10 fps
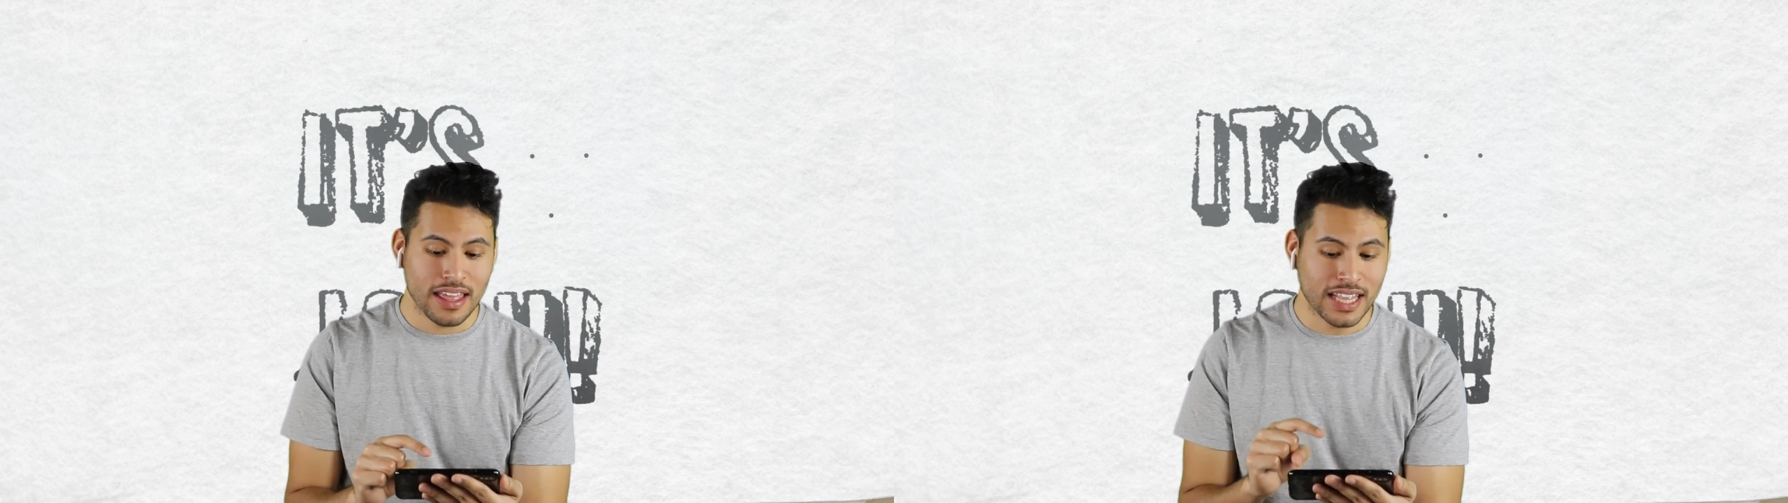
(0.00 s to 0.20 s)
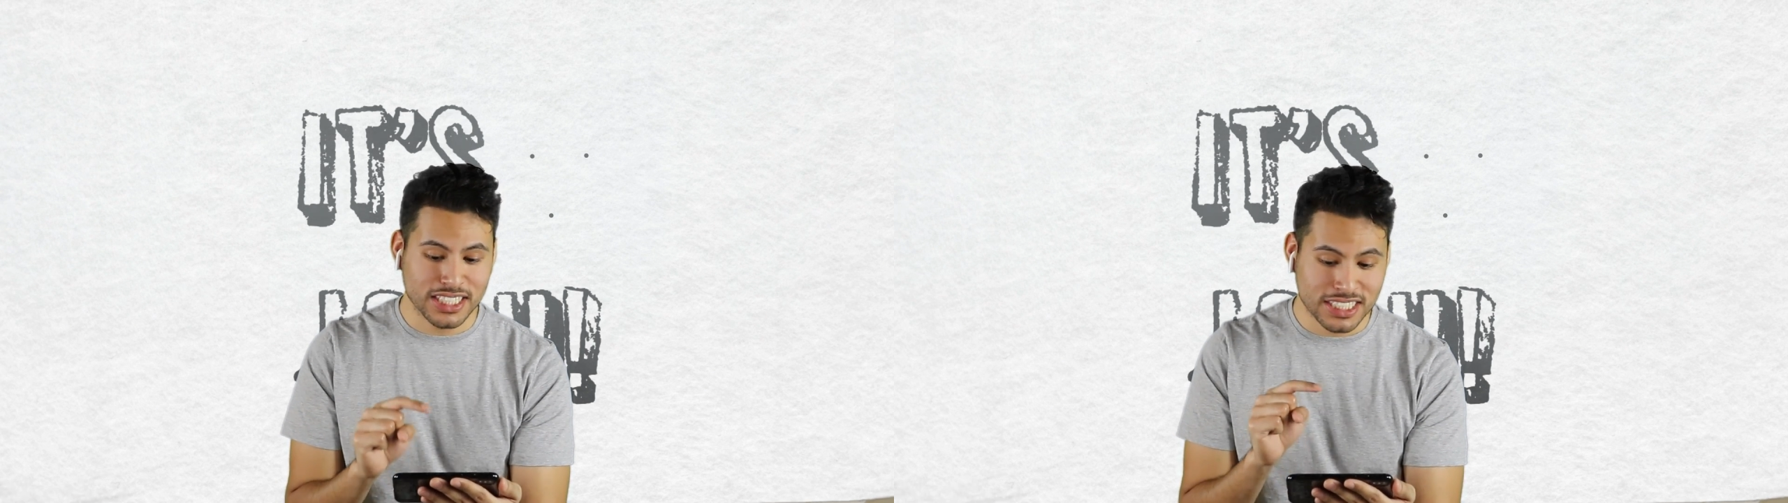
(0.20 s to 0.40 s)

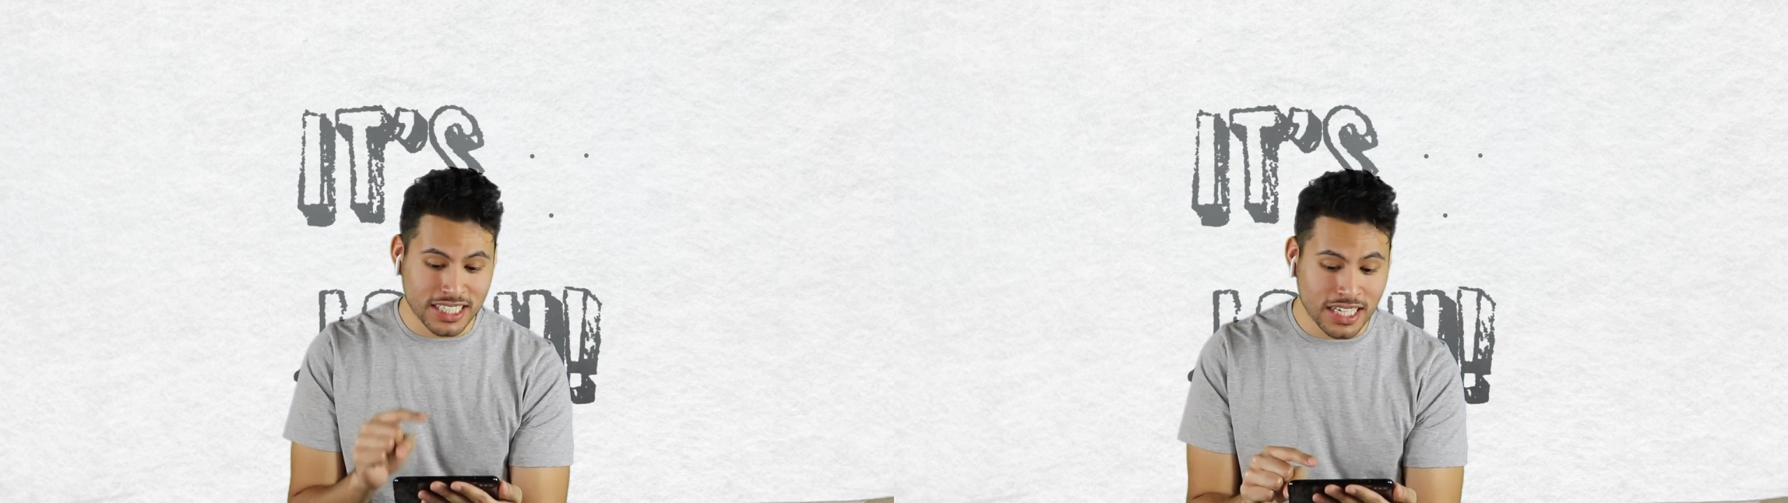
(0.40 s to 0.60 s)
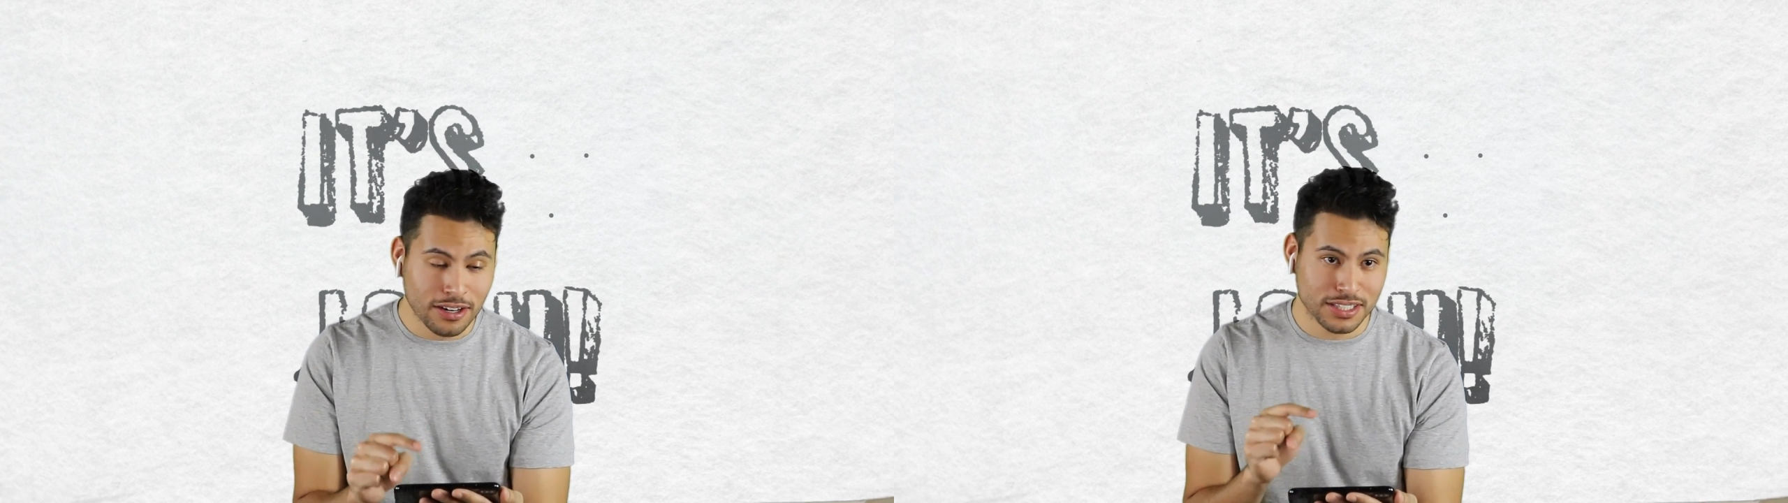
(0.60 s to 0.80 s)
That
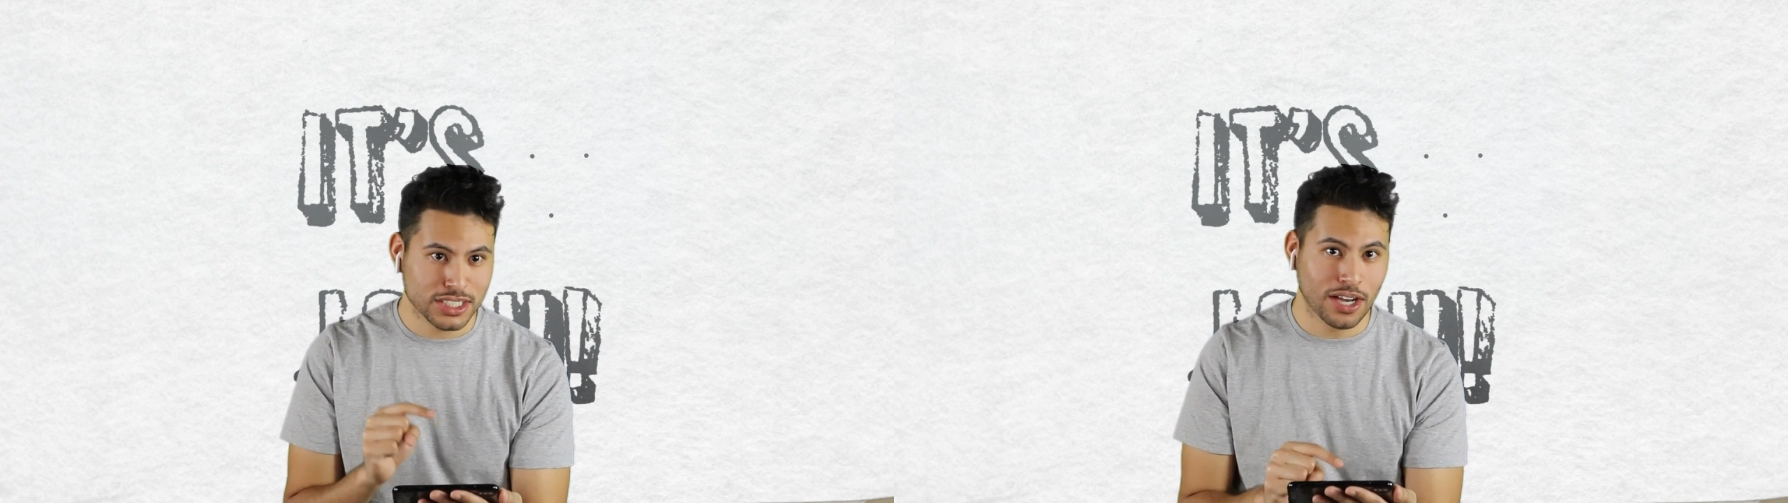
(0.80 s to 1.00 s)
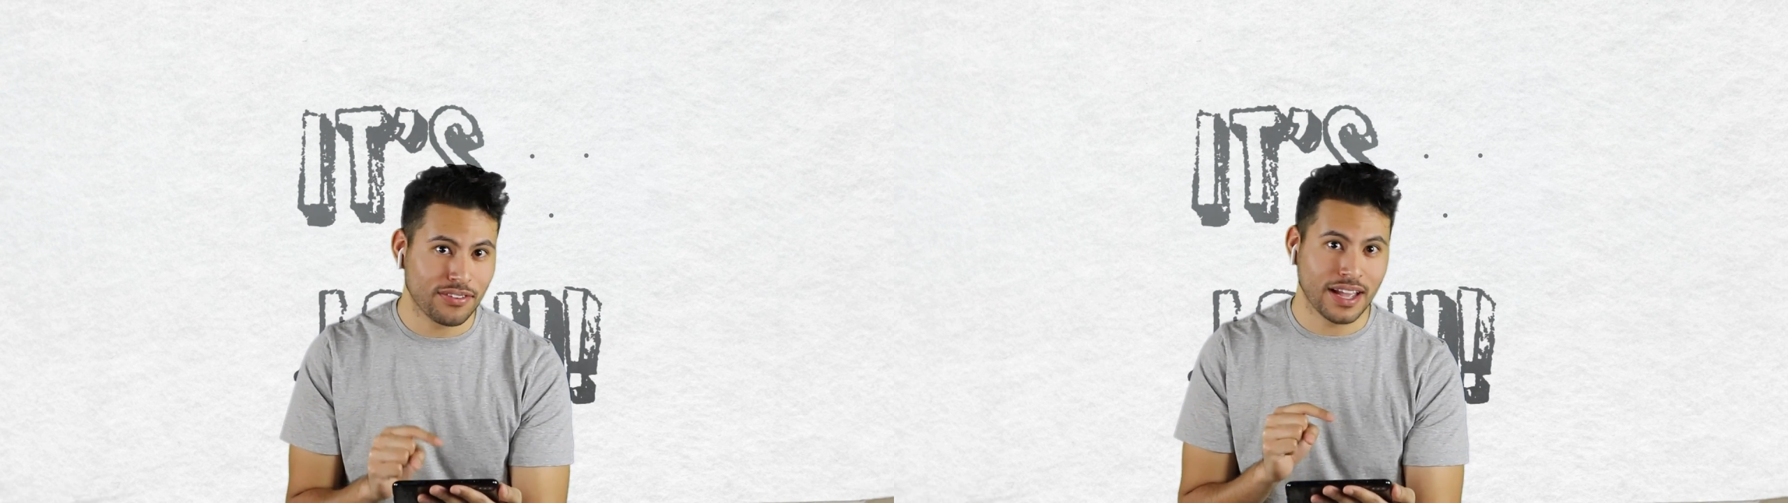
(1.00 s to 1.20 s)
she
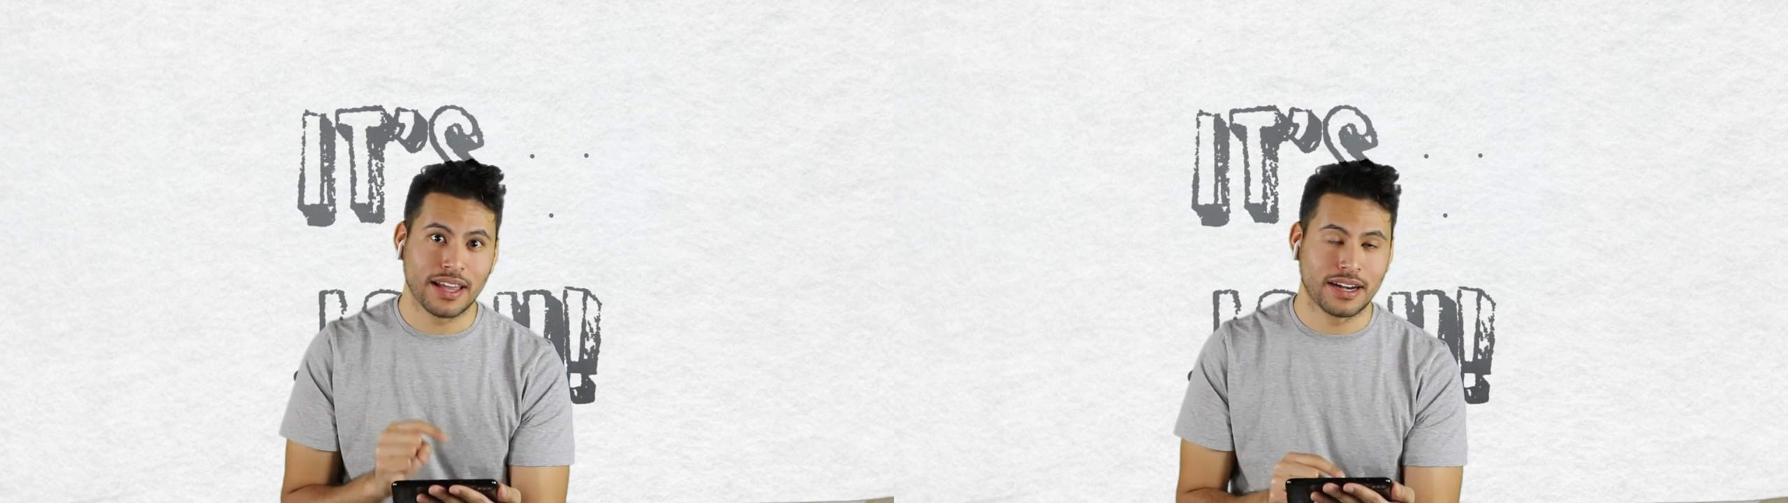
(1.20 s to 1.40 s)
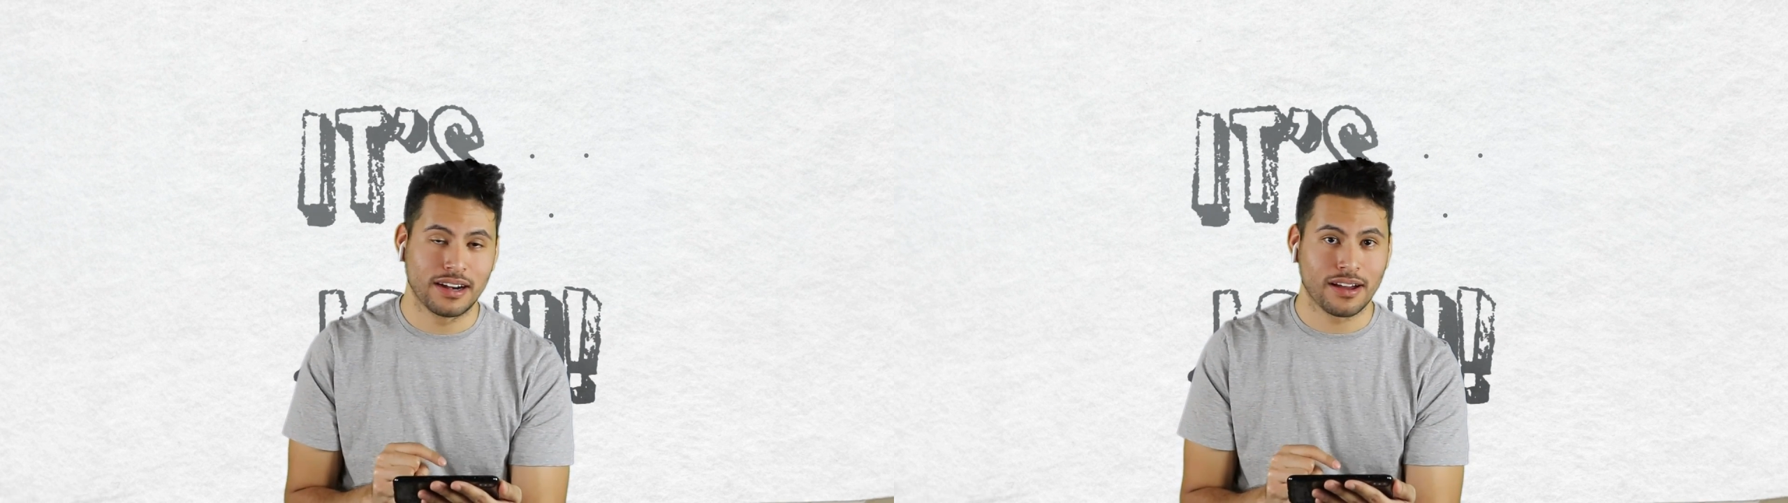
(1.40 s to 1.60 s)
herself can
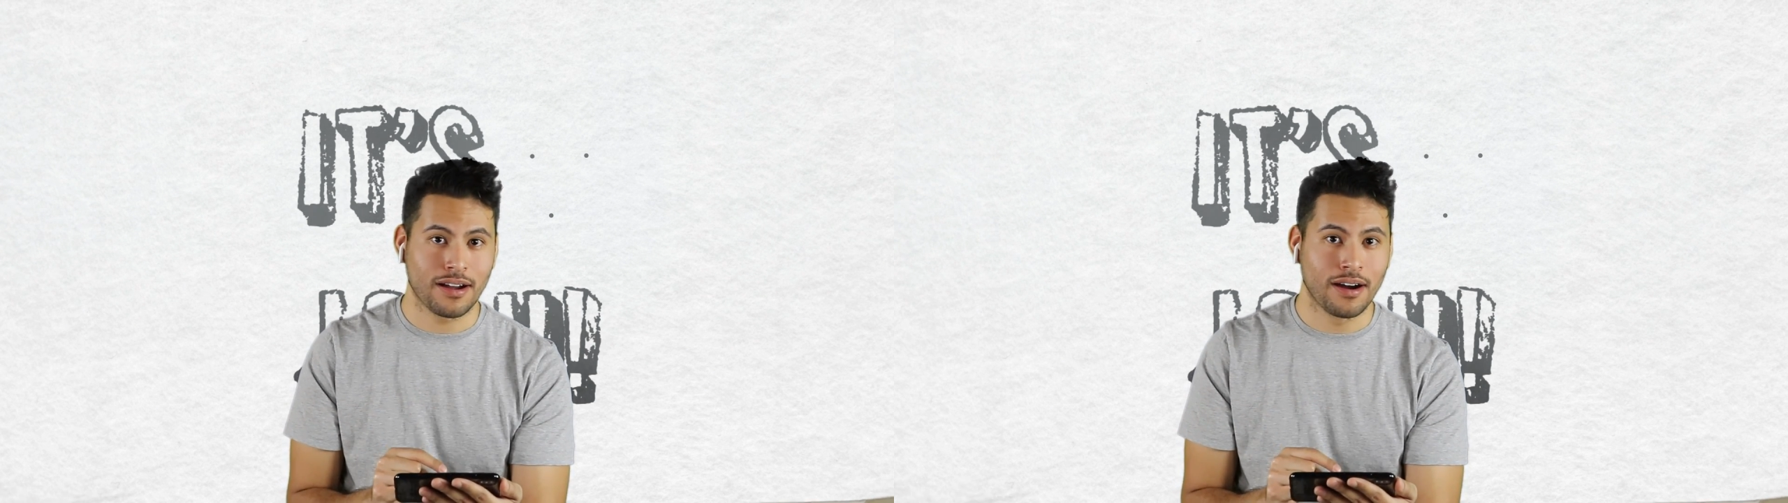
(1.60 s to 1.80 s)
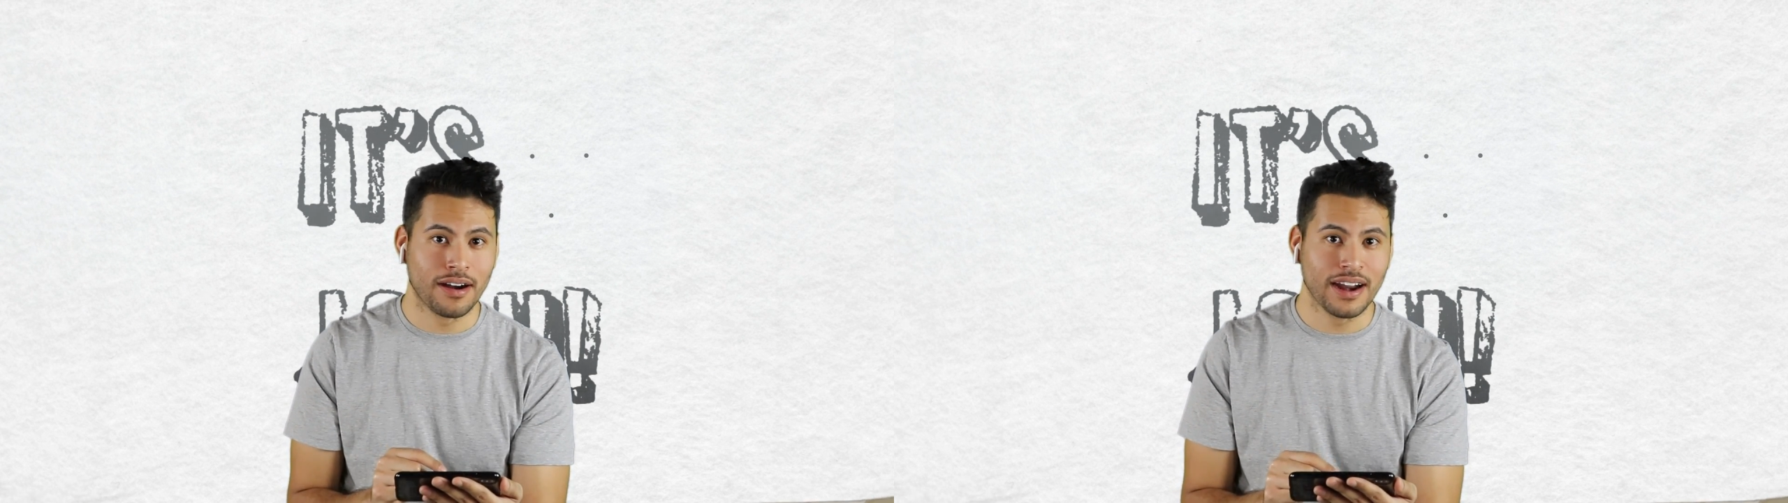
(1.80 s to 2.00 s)
get in a
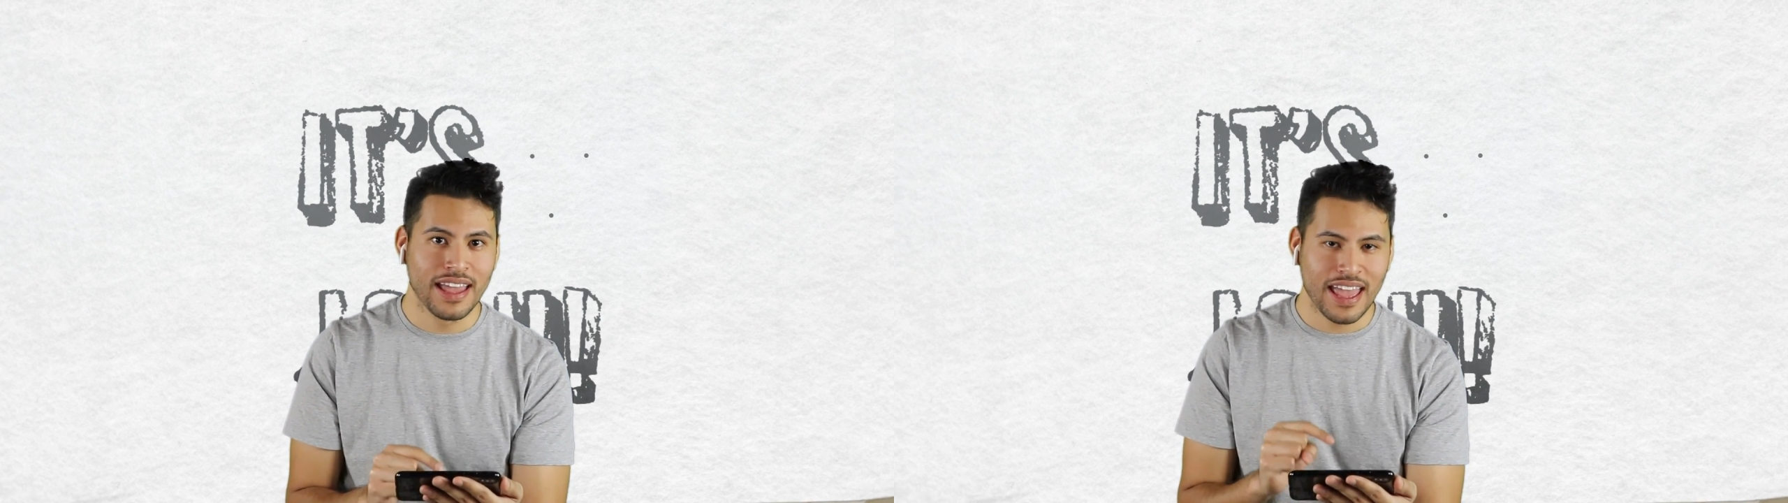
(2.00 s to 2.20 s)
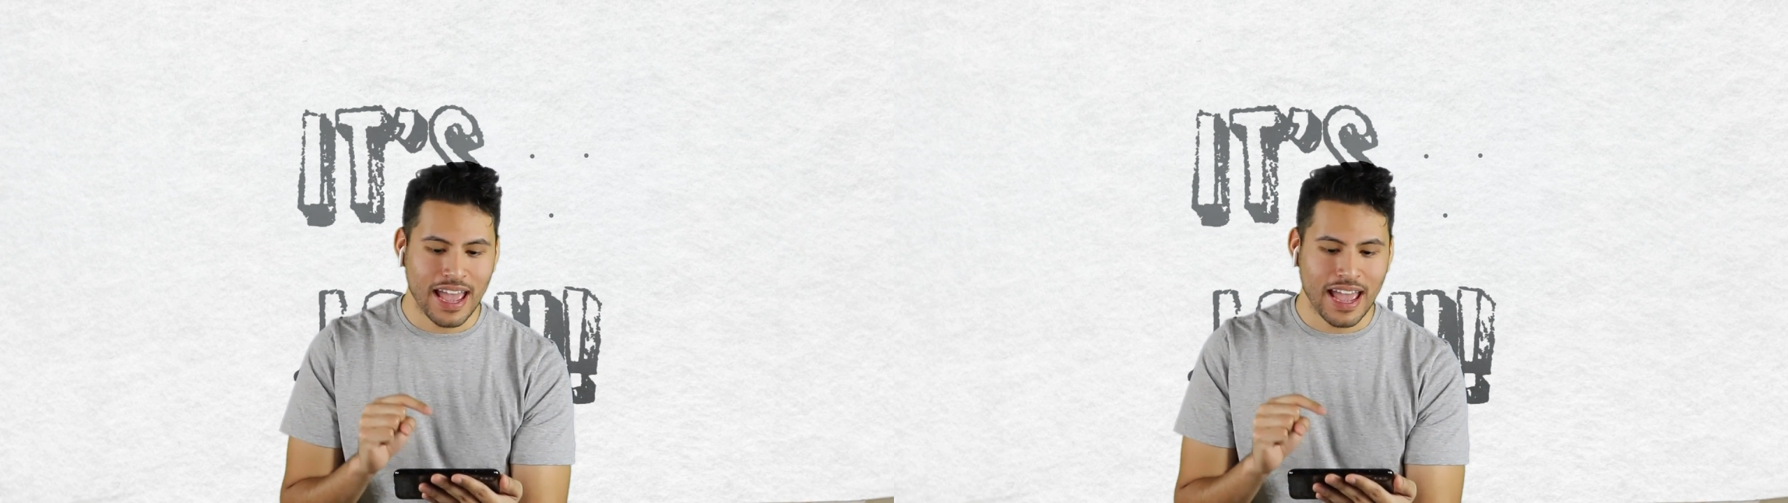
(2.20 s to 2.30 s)
car